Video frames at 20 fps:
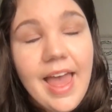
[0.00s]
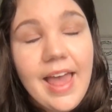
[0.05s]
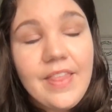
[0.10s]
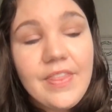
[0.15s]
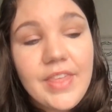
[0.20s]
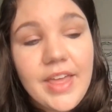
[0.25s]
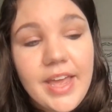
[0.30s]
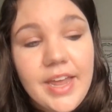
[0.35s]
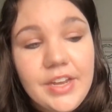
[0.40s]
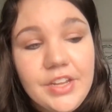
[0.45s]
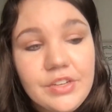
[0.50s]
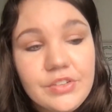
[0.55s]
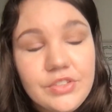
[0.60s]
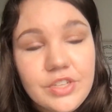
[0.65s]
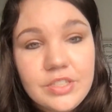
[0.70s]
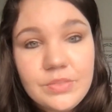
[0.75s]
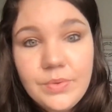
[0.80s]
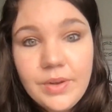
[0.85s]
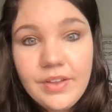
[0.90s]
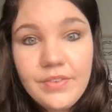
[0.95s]
and then you'll
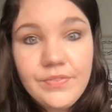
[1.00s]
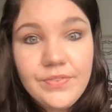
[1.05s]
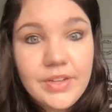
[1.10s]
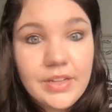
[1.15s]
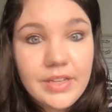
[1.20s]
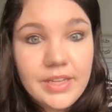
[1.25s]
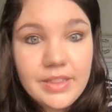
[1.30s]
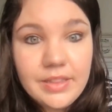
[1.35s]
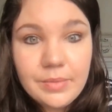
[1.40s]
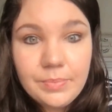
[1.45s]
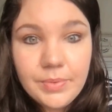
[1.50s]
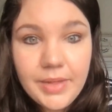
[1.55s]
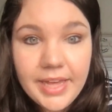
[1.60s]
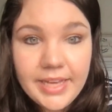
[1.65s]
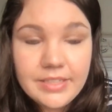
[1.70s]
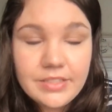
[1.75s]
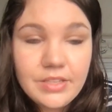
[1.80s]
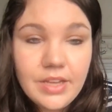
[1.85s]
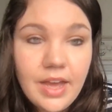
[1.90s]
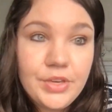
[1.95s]
just want to fill in the
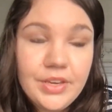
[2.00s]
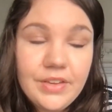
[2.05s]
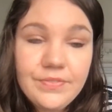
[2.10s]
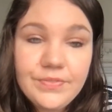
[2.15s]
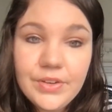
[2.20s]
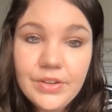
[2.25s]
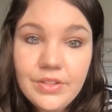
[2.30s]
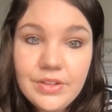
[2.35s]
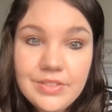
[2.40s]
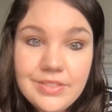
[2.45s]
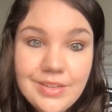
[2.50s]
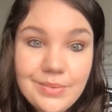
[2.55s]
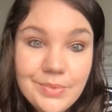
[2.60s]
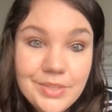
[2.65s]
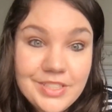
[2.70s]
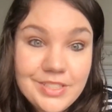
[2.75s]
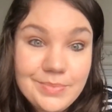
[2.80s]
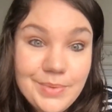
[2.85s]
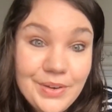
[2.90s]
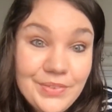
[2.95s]
blanks. You can fill those in
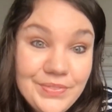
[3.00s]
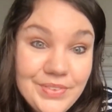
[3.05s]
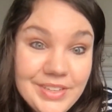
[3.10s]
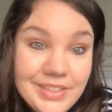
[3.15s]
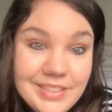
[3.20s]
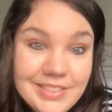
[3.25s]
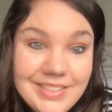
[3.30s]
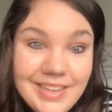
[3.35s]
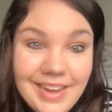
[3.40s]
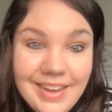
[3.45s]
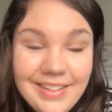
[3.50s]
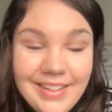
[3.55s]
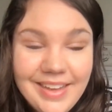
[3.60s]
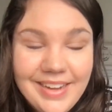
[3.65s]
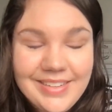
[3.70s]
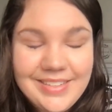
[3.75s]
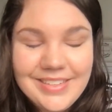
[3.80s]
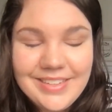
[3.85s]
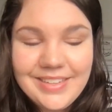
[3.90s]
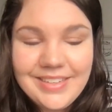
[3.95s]
with smart fields I
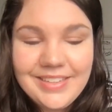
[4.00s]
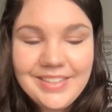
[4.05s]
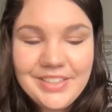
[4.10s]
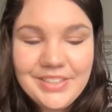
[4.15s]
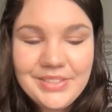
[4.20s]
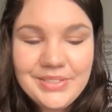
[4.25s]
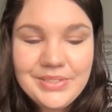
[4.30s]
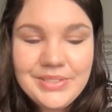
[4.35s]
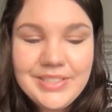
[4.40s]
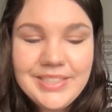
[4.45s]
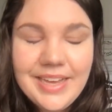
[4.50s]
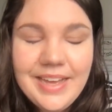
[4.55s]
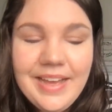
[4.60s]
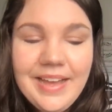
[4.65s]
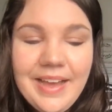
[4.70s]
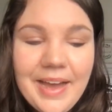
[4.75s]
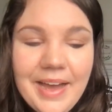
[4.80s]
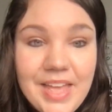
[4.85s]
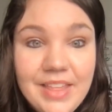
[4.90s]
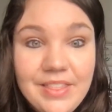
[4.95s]
like to use
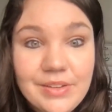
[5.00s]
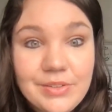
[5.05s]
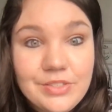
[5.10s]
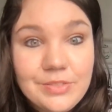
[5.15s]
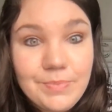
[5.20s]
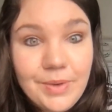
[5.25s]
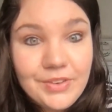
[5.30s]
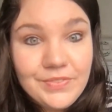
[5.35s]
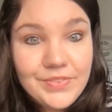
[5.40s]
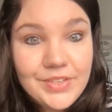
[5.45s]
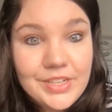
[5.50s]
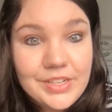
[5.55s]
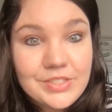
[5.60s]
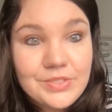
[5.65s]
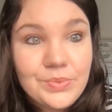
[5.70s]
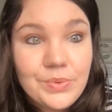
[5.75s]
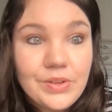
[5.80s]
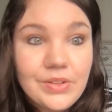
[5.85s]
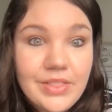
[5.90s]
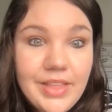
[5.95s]
and those smart
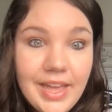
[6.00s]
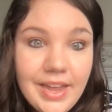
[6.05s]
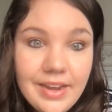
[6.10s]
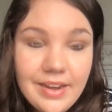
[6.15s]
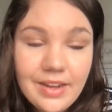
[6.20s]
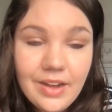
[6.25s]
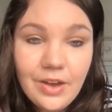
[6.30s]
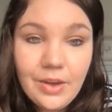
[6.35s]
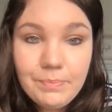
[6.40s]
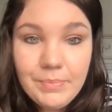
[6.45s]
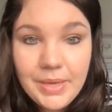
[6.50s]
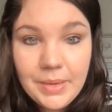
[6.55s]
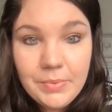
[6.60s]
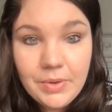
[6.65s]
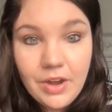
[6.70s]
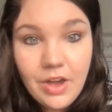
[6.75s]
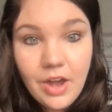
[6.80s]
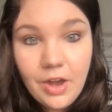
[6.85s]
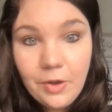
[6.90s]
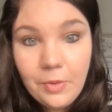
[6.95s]
fields will then be
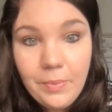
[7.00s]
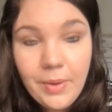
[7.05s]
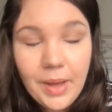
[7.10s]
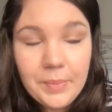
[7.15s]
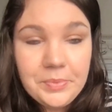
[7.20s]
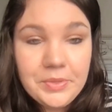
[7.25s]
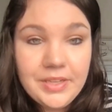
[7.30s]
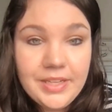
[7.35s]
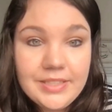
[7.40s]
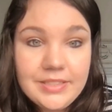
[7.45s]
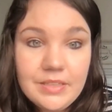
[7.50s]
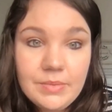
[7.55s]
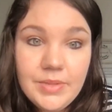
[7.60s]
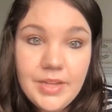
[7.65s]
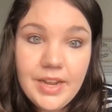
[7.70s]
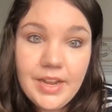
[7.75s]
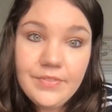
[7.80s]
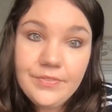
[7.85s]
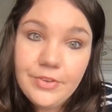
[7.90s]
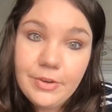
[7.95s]
able to auto populate some of
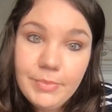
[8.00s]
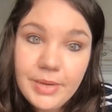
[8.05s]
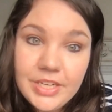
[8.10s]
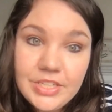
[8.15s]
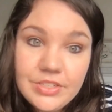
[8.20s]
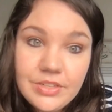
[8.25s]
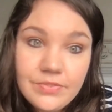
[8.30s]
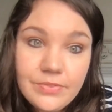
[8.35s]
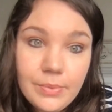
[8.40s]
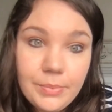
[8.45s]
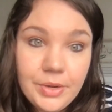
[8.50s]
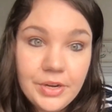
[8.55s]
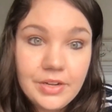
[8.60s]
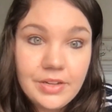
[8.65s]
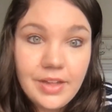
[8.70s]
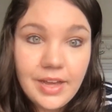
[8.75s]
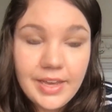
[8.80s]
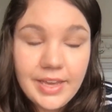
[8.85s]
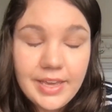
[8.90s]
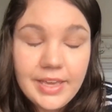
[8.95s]
that information from your
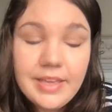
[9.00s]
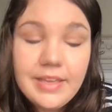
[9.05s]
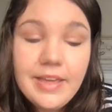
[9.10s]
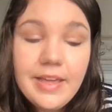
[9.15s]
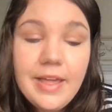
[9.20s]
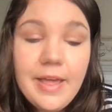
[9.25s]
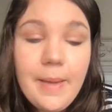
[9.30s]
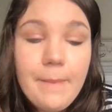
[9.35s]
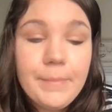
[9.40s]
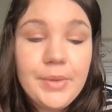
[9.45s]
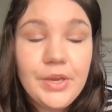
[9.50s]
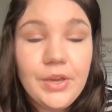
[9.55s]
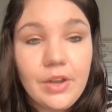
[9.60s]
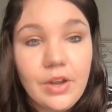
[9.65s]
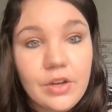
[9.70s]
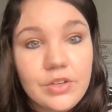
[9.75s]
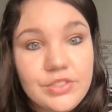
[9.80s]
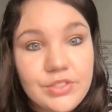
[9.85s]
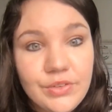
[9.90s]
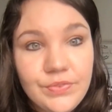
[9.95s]
client. But you can
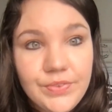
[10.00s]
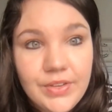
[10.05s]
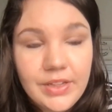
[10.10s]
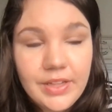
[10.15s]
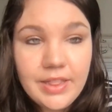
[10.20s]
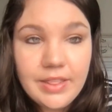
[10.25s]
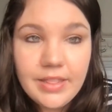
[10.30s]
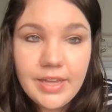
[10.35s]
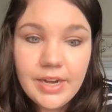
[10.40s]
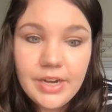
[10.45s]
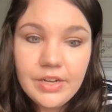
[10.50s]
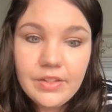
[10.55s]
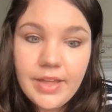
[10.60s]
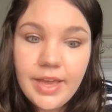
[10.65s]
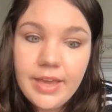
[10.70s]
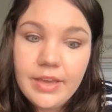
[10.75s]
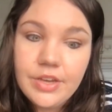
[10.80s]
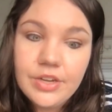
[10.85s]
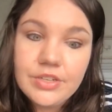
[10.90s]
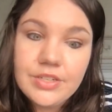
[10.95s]
also fill in there
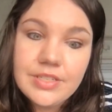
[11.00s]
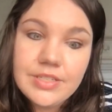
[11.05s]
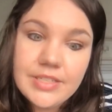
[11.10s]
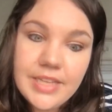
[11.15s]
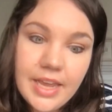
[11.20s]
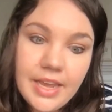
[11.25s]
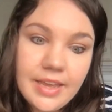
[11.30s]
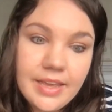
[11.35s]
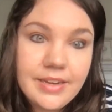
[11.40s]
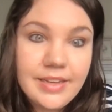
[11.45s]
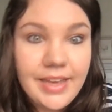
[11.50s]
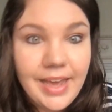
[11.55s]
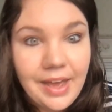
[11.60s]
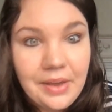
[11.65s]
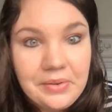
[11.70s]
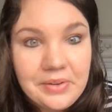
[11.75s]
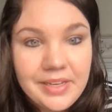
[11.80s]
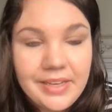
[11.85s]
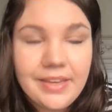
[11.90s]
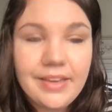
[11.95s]
like your state and
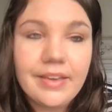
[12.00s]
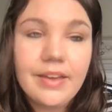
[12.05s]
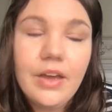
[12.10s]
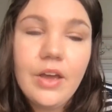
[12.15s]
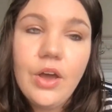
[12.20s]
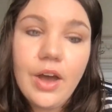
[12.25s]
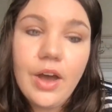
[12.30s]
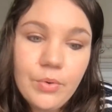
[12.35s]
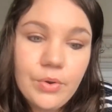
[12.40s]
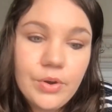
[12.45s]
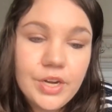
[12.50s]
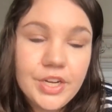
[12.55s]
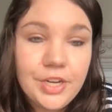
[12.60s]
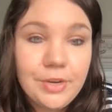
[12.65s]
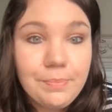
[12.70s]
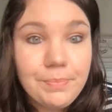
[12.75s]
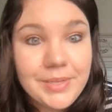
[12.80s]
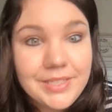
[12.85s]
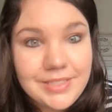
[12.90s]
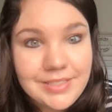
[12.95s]
county or
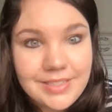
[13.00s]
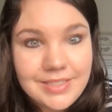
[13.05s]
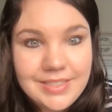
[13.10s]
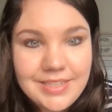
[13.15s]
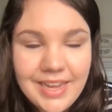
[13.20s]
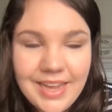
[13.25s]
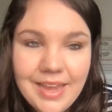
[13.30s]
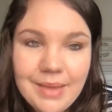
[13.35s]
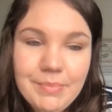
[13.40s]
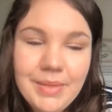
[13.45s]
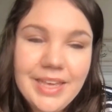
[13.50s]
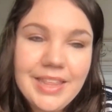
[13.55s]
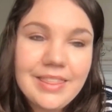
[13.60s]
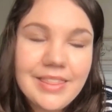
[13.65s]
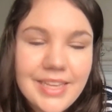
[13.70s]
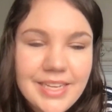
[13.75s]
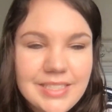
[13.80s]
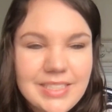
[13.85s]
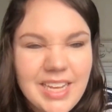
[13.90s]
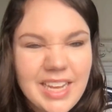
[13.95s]
your business name, like
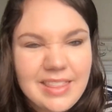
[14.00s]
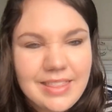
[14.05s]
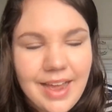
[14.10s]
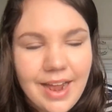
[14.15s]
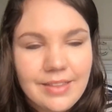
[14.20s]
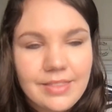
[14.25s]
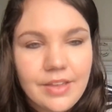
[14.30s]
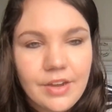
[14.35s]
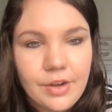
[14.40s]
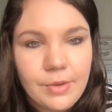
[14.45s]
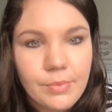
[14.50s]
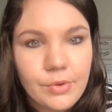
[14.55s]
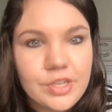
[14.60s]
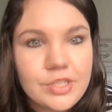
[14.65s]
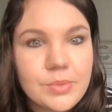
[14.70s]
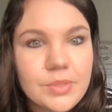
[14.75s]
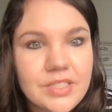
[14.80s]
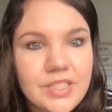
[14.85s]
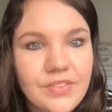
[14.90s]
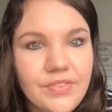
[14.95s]
things like that that are more
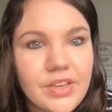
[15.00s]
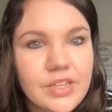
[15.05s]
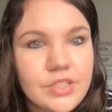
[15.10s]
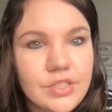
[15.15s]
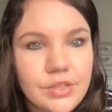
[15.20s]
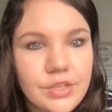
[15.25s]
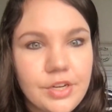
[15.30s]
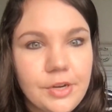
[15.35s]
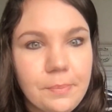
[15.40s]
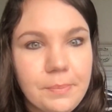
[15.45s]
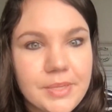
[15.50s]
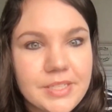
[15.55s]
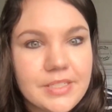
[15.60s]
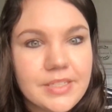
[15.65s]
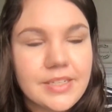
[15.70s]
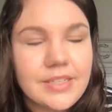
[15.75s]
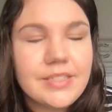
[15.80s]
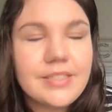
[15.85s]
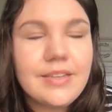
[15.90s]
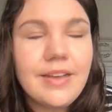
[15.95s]
specific to your
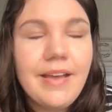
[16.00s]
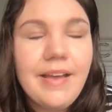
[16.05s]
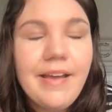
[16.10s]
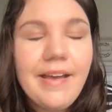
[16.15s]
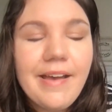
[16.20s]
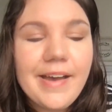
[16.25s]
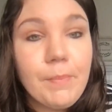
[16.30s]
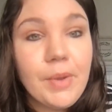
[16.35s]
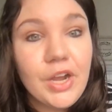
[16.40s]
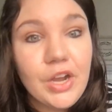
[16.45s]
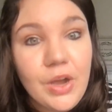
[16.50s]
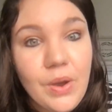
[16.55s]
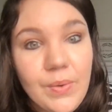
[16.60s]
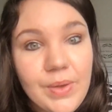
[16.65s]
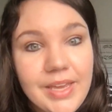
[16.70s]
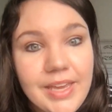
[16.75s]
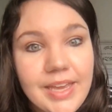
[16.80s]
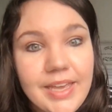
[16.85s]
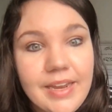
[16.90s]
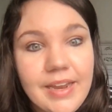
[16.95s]
business. But
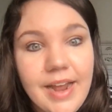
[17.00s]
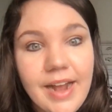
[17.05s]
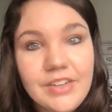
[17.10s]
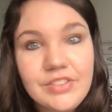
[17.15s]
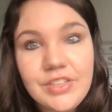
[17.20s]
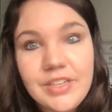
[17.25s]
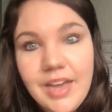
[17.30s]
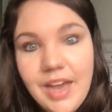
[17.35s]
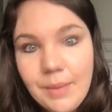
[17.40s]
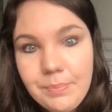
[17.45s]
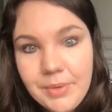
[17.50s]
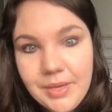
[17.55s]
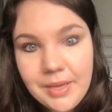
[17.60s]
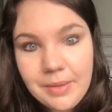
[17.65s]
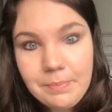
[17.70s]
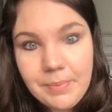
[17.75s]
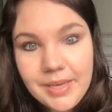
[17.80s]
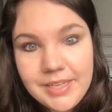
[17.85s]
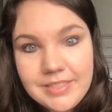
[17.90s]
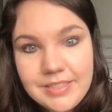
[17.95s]
going in and actually copying
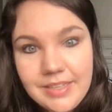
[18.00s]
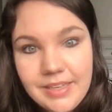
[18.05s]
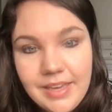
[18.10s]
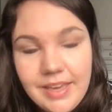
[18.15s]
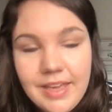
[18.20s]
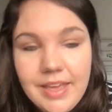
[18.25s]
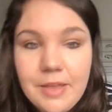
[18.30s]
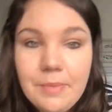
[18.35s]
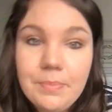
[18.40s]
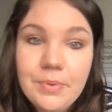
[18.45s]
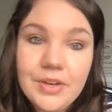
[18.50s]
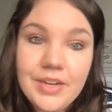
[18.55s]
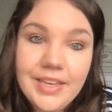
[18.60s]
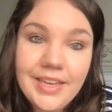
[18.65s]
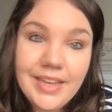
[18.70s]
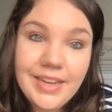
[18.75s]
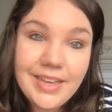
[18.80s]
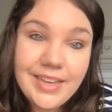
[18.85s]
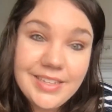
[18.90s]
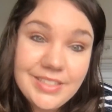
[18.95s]
and pasting it and putting
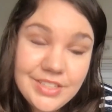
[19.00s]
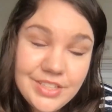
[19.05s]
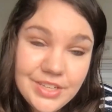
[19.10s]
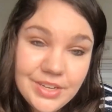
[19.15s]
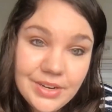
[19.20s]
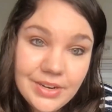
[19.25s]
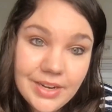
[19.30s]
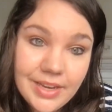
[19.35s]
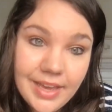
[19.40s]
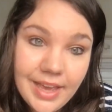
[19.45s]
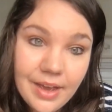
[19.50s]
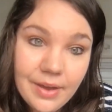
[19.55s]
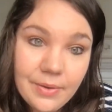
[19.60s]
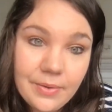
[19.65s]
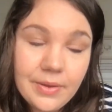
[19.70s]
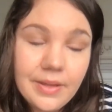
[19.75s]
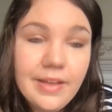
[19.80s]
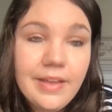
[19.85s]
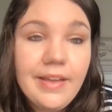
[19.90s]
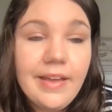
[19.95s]
it into your
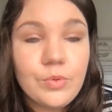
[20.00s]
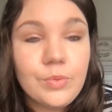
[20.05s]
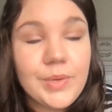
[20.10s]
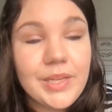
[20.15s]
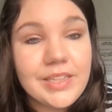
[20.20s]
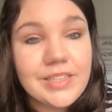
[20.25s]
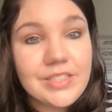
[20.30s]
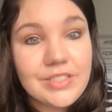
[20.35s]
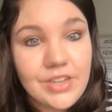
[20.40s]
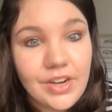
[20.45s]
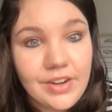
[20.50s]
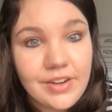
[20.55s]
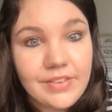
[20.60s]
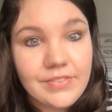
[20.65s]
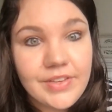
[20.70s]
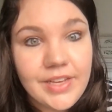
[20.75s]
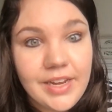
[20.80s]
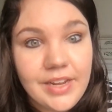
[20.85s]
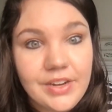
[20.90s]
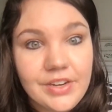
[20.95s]
account will be the start
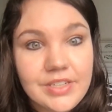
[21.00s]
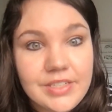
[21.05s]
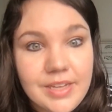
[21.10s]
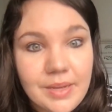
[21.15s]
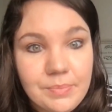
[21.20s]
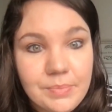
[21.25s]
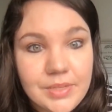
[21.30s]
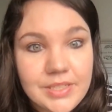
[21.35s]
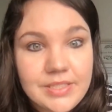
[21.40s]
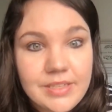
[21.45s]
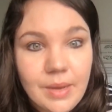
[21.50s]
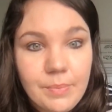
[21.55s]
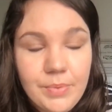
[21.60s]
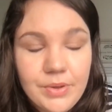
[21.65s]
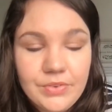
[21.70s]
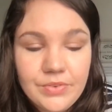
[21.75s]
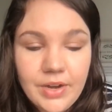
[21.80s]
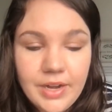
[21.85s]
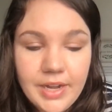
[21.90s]
of getting your templates up and